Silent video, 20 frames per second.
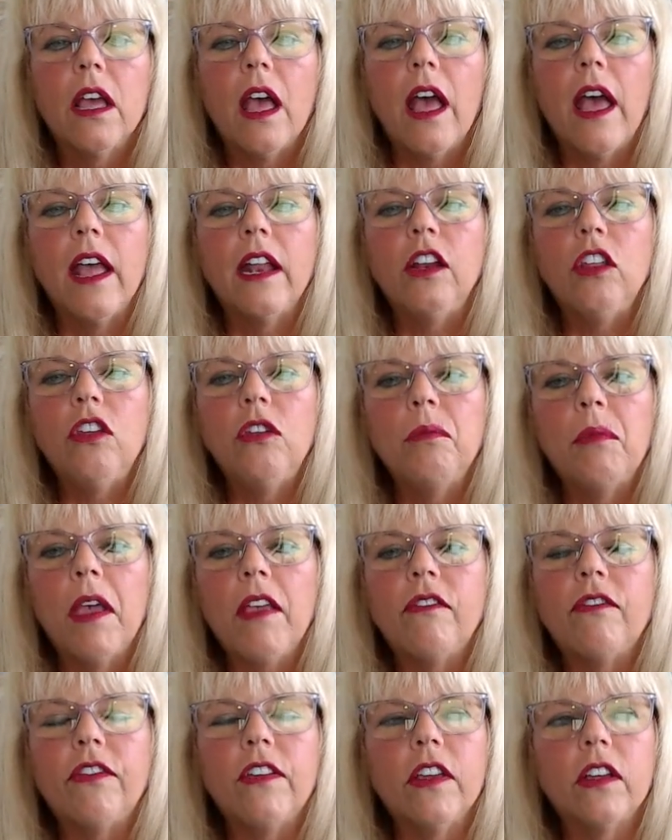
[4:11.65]
And you
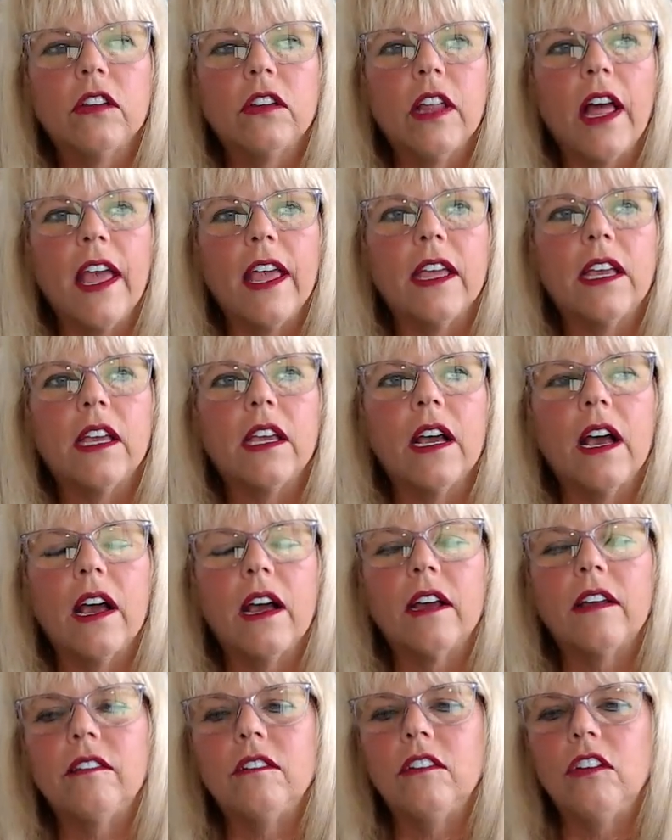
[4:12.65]
may feel like
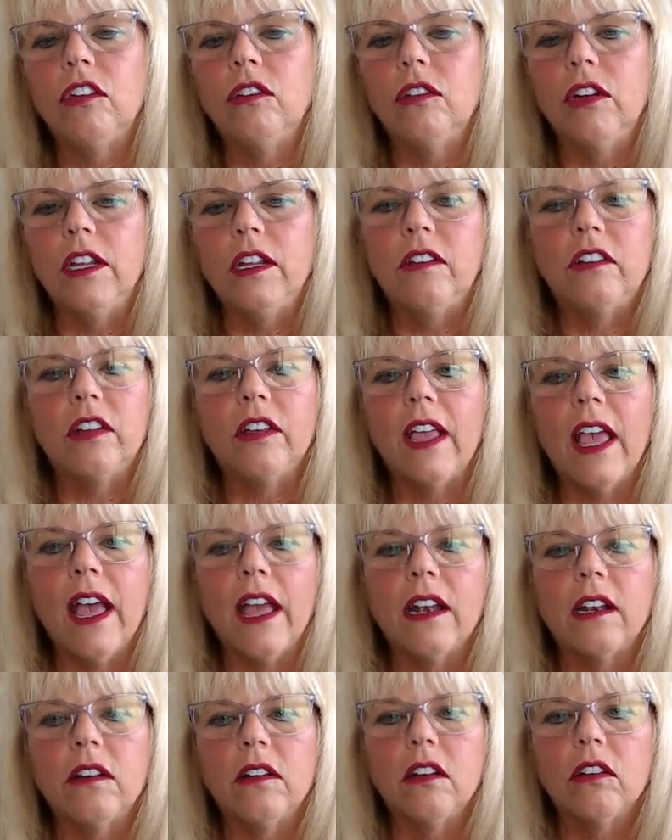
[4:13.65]
uh, you need to
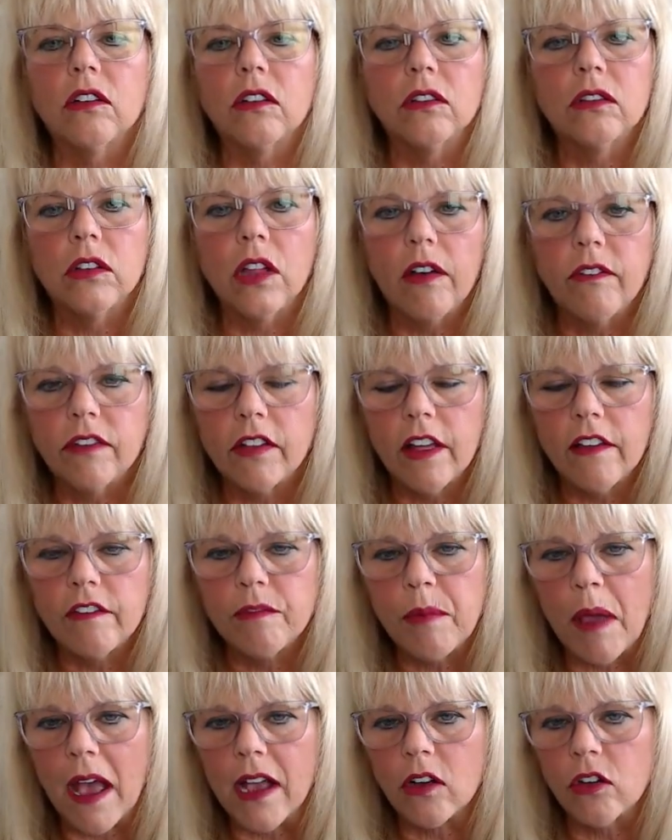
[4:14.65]
get your love life
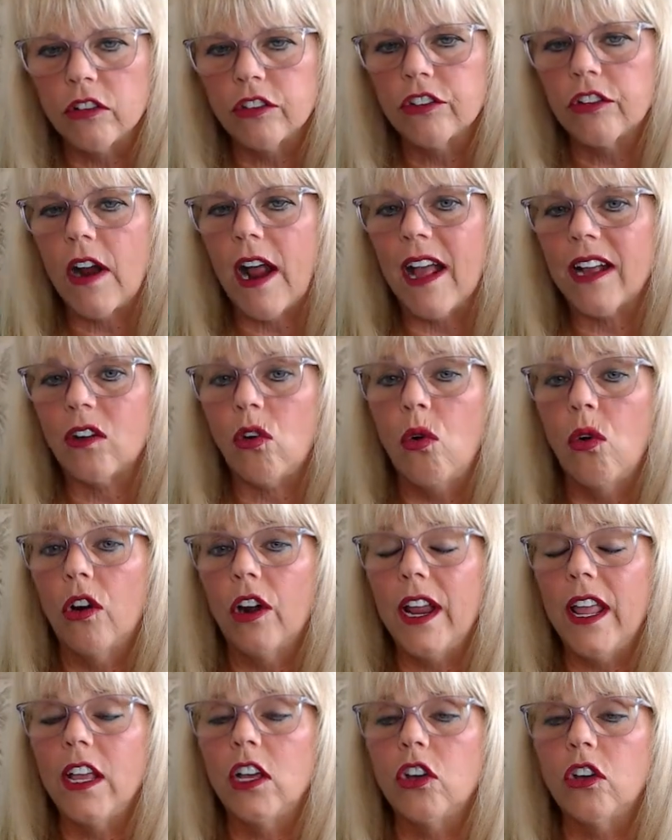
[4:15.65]
back on track. Or
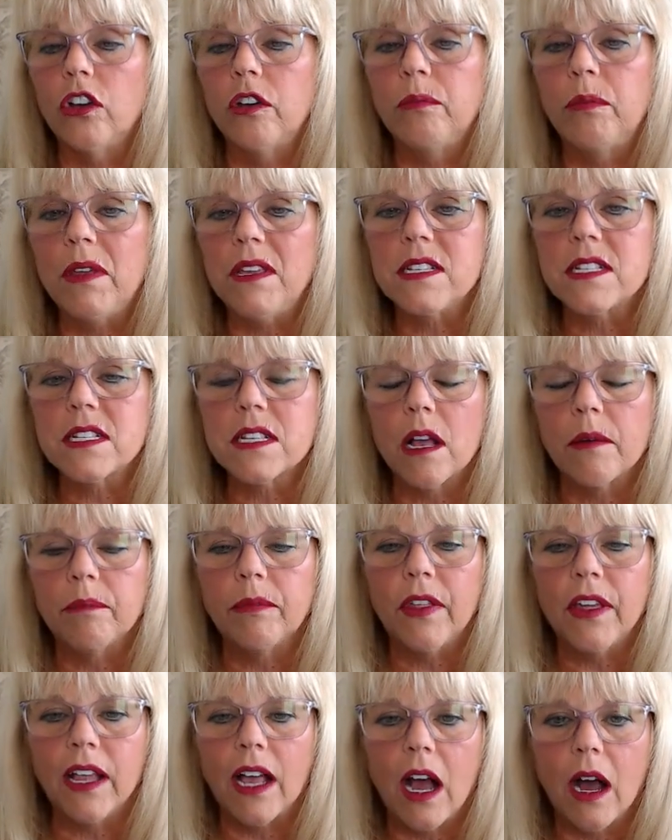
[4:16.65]
it could be
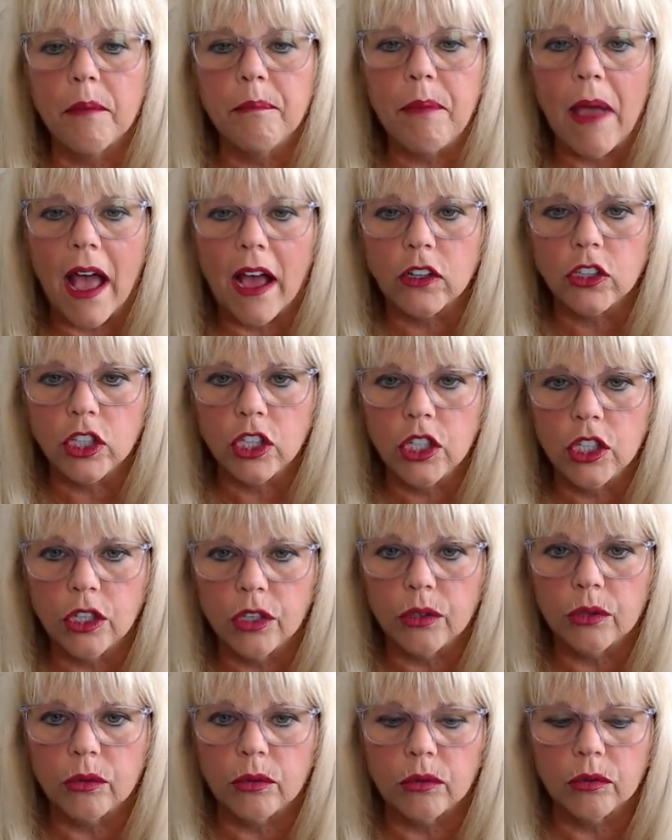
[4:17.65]
something about
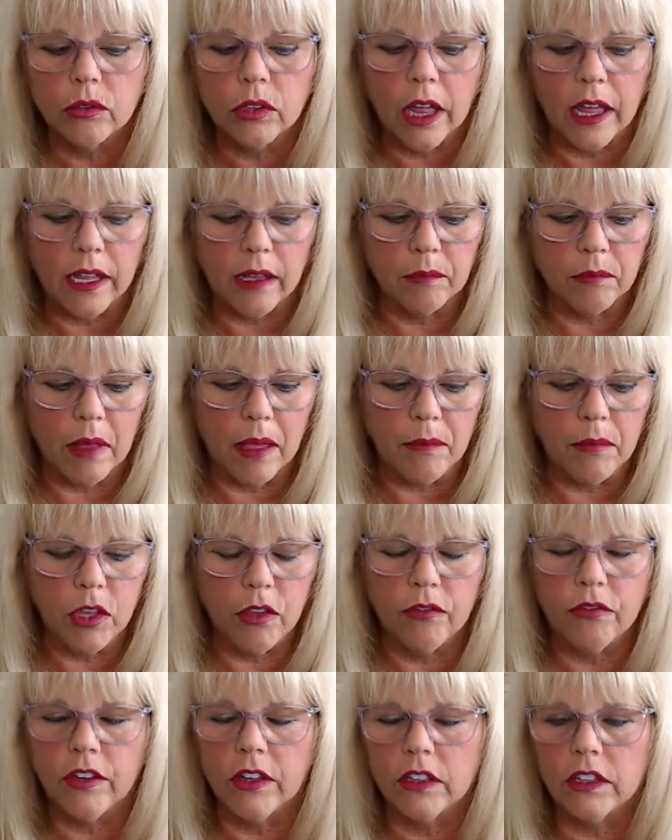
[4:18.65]
you. Like maybe
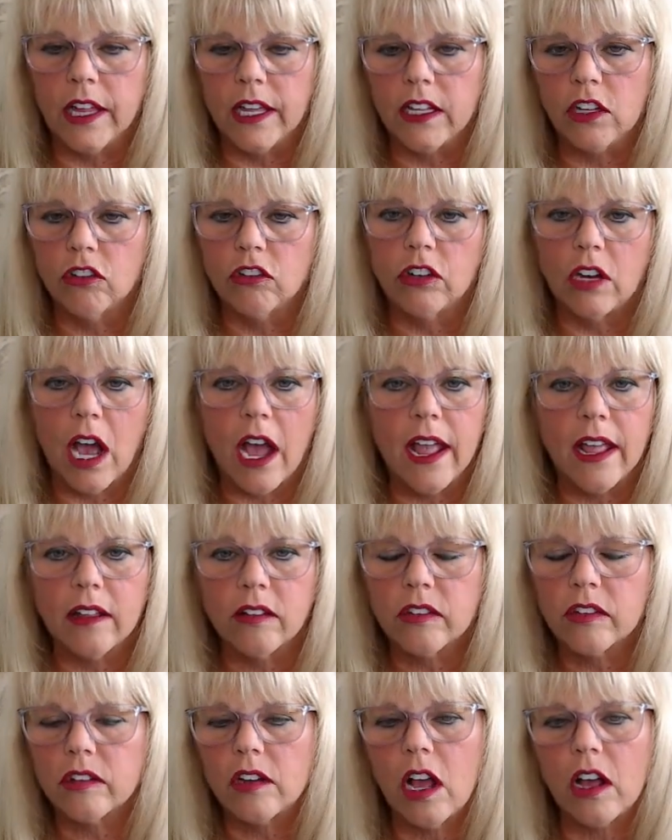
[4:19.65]
you feel like your
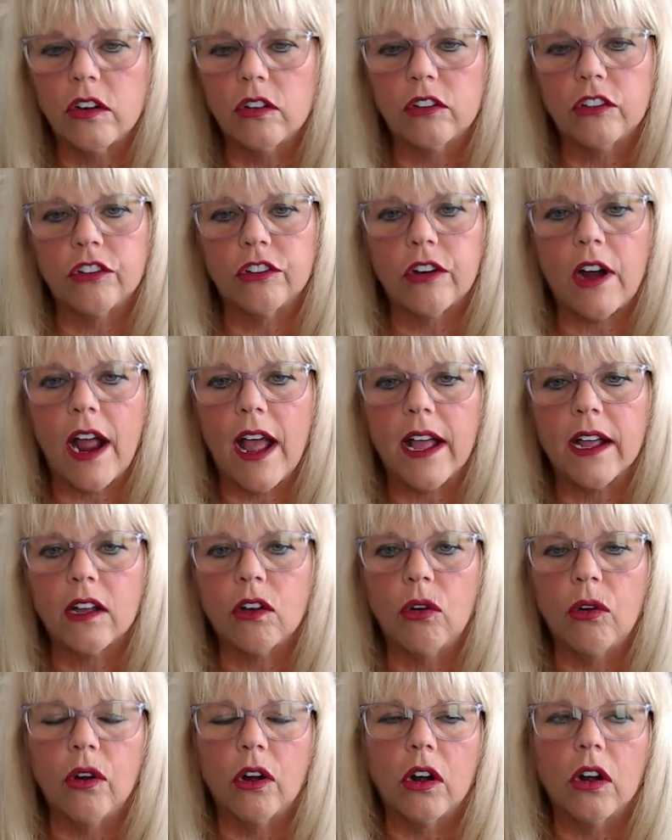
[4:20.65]
diet's not on
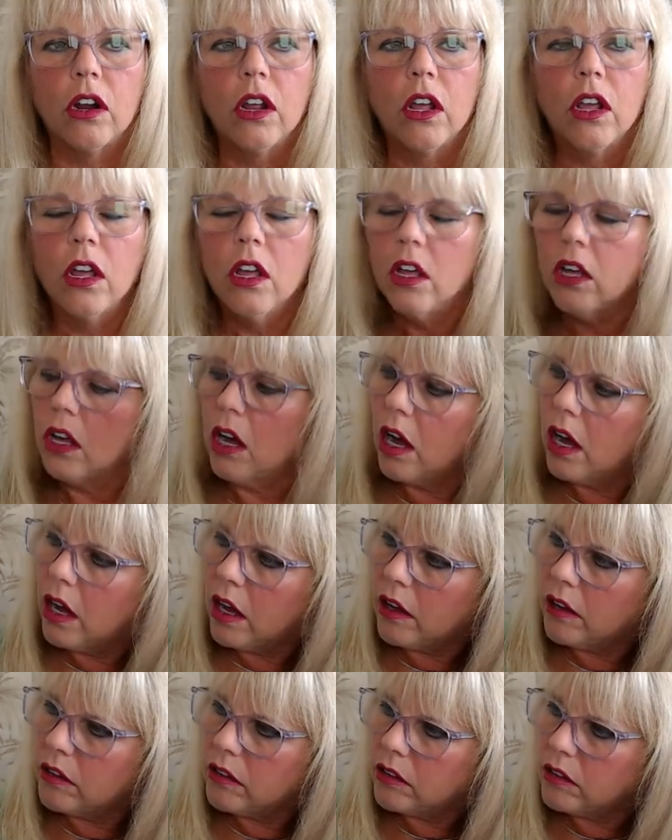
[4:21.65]
track or
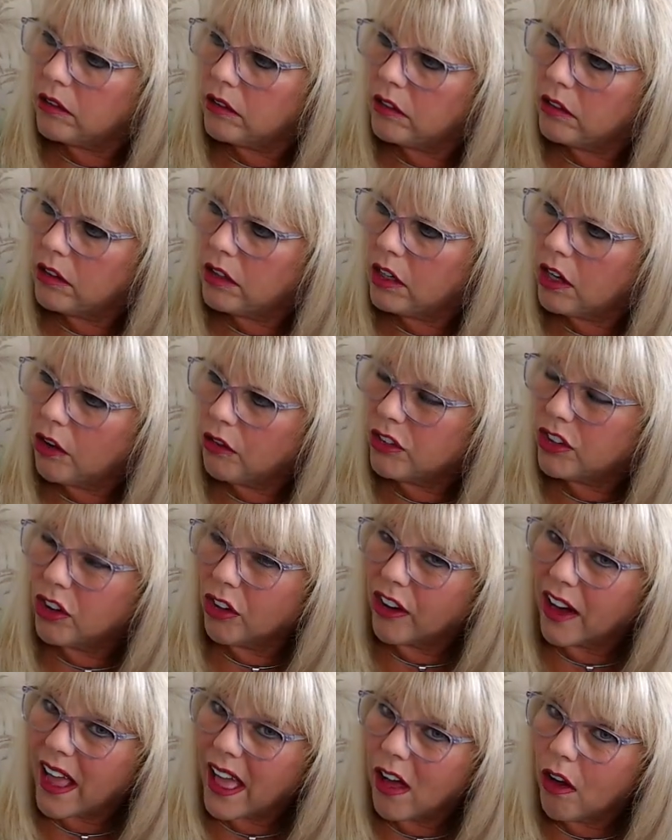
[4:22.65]
uh, you know,
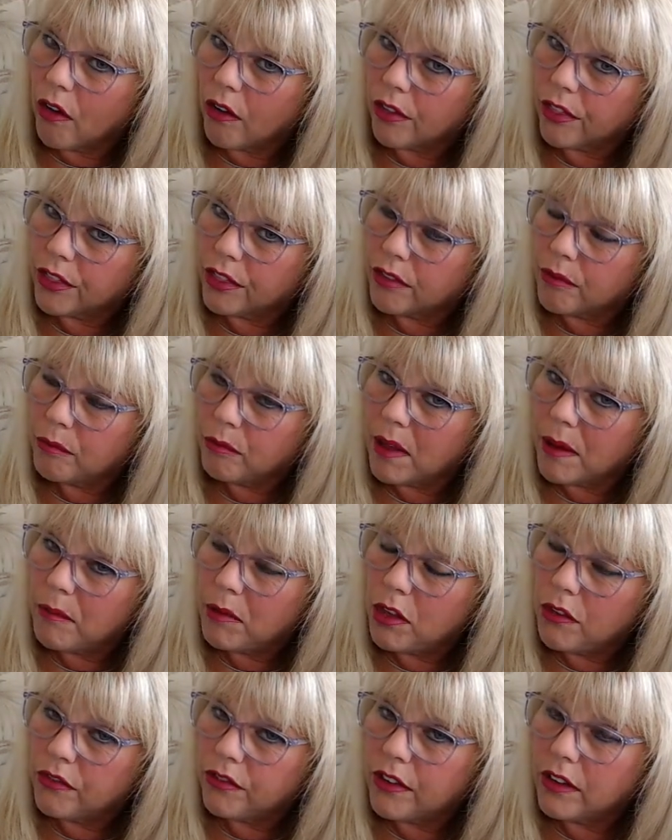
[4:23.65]
your health.
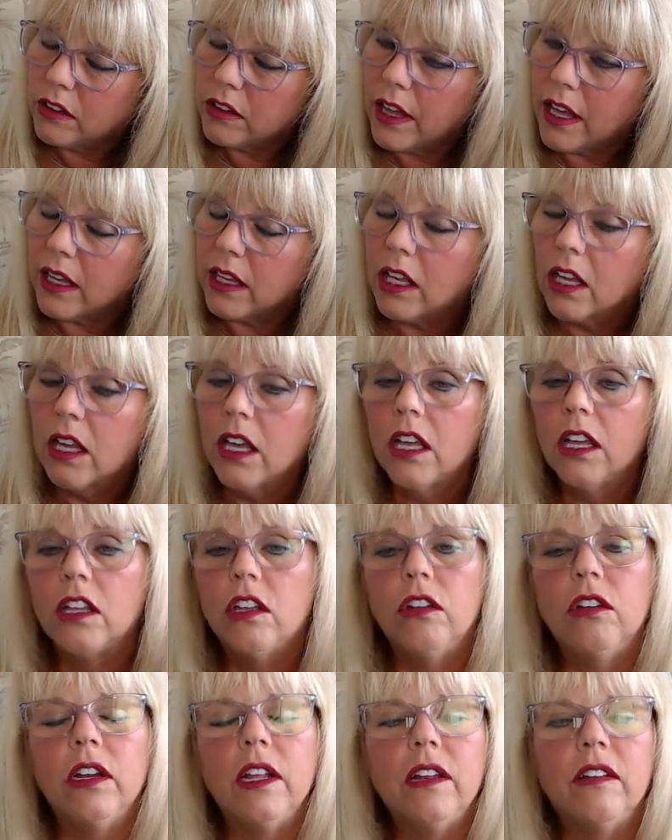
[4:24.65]
Maybe you feel like
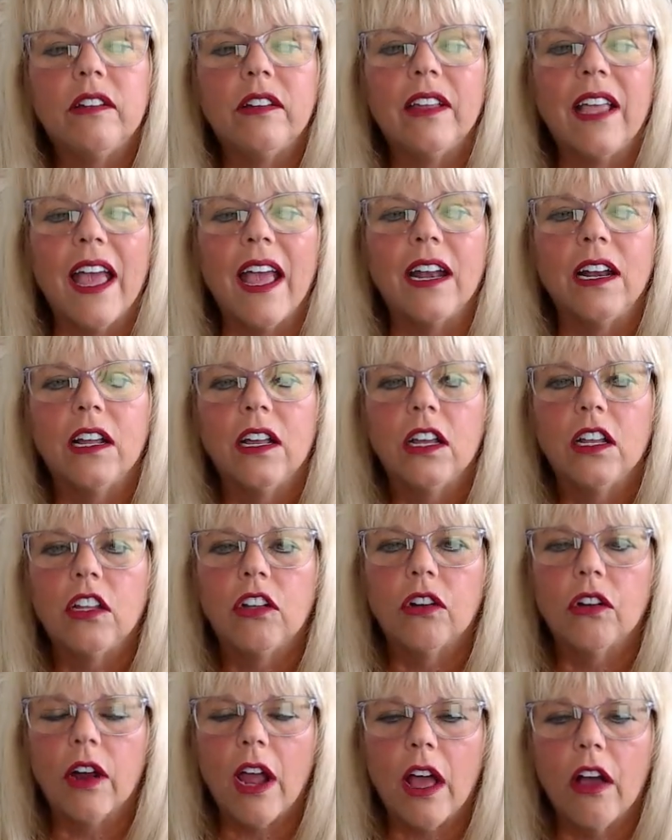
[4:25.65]
you need to get
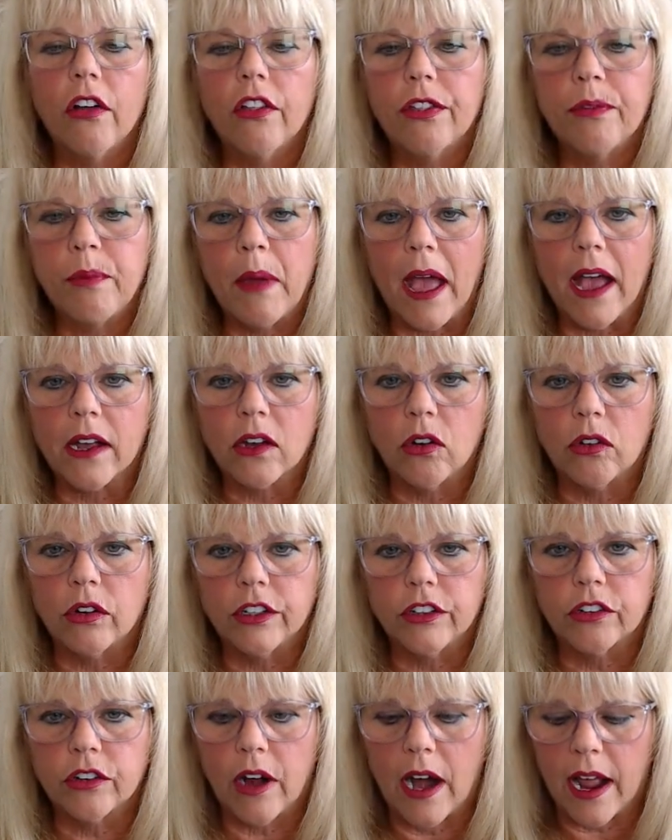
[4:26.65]
your health back
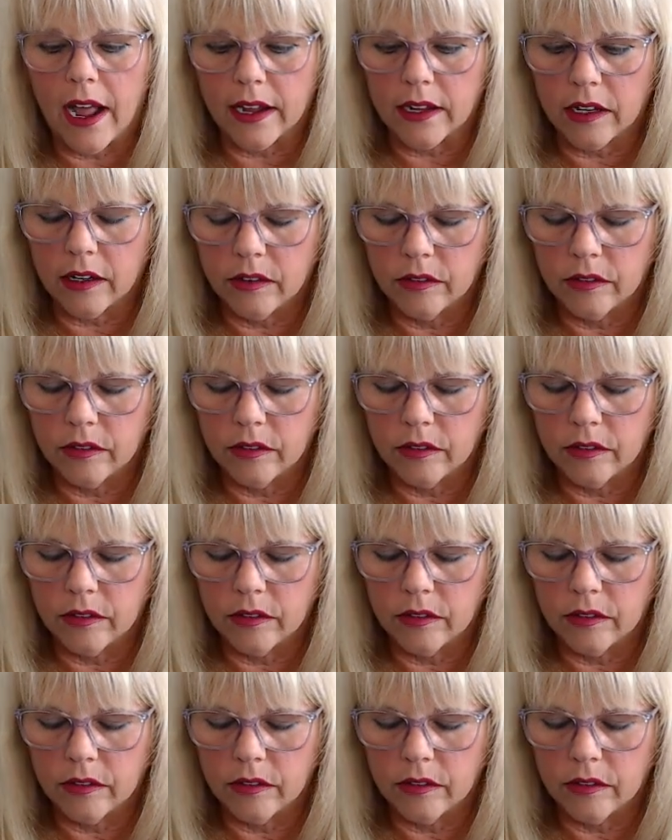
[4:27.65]
on track.